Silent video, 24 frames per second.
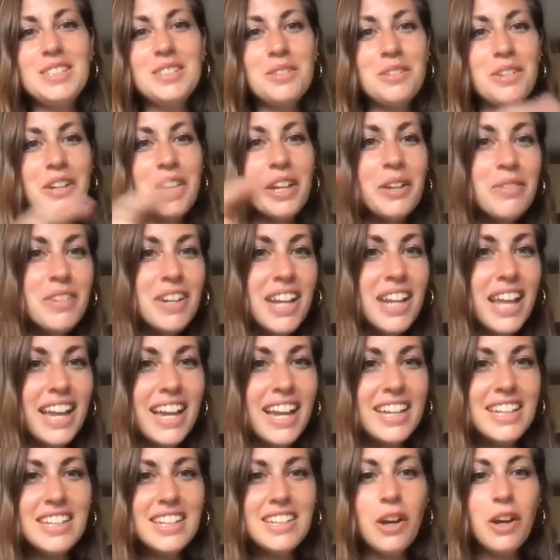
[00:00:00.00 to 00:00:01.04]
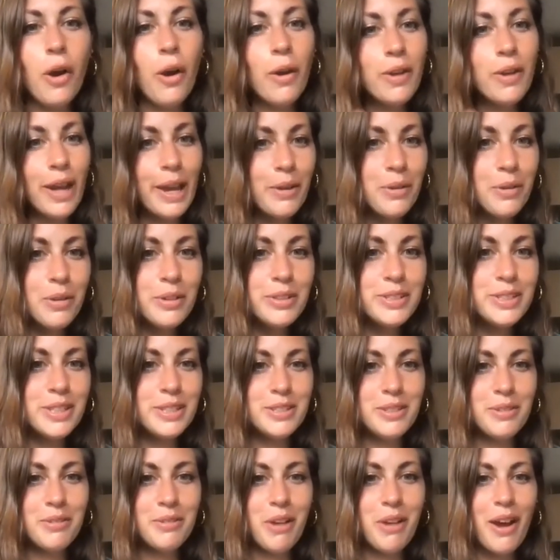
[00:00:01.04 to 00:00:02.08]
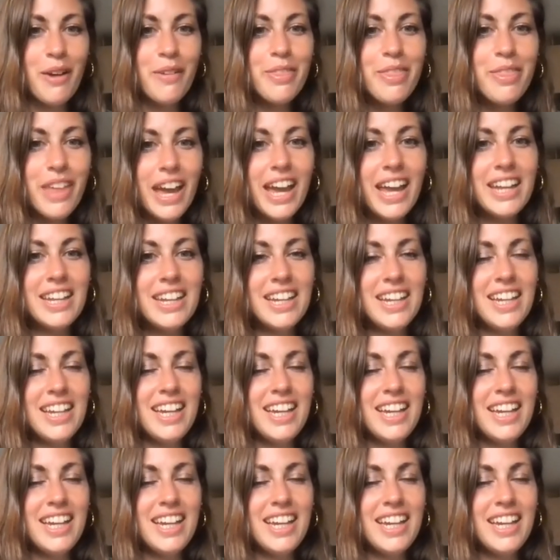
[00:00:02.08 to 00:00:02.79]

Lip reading: or even like I did online courses around that.